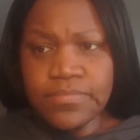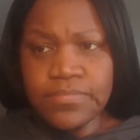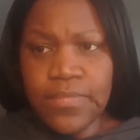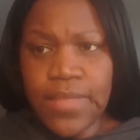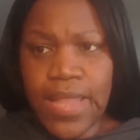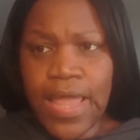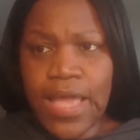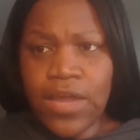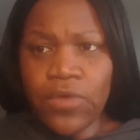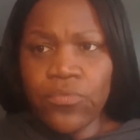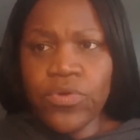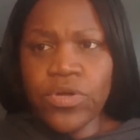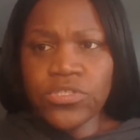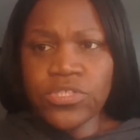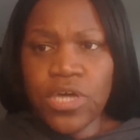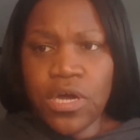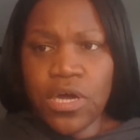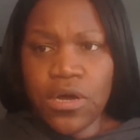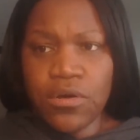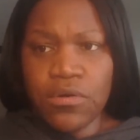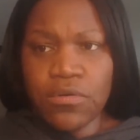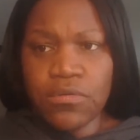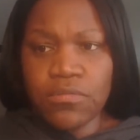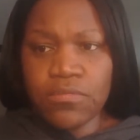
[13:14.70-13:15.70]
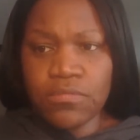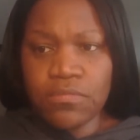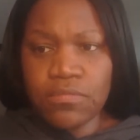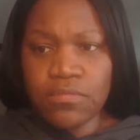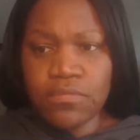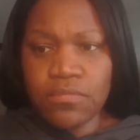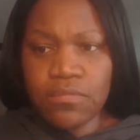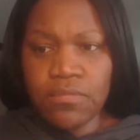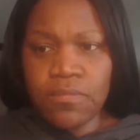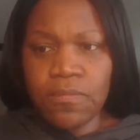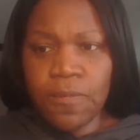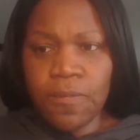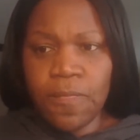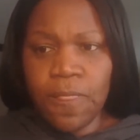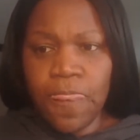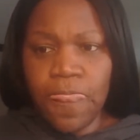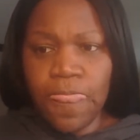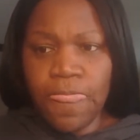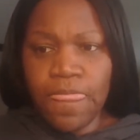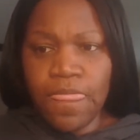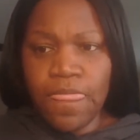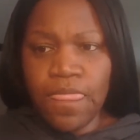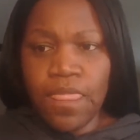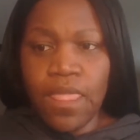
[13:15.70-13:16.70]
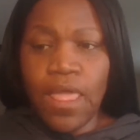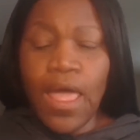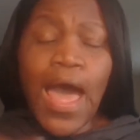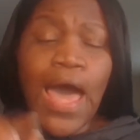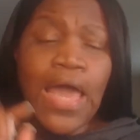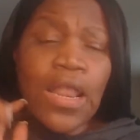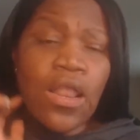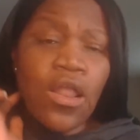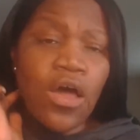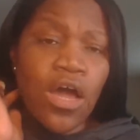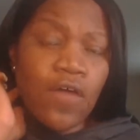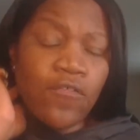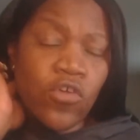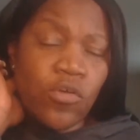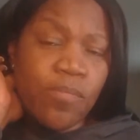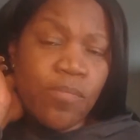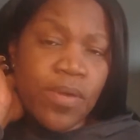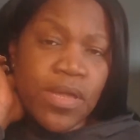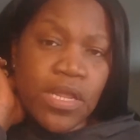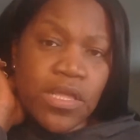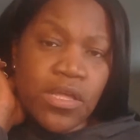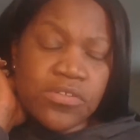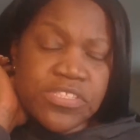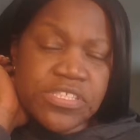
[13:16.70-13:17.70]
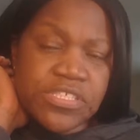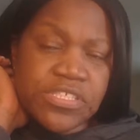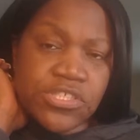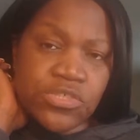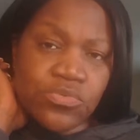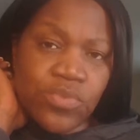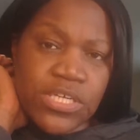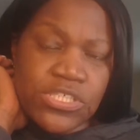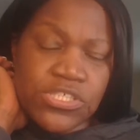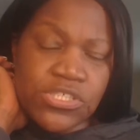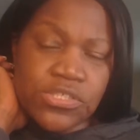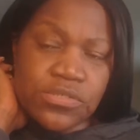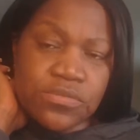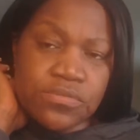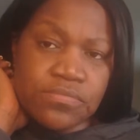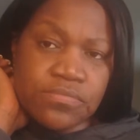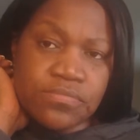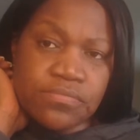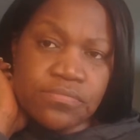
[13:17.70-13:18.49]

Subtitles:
Like real talk. How long have you been in your situation?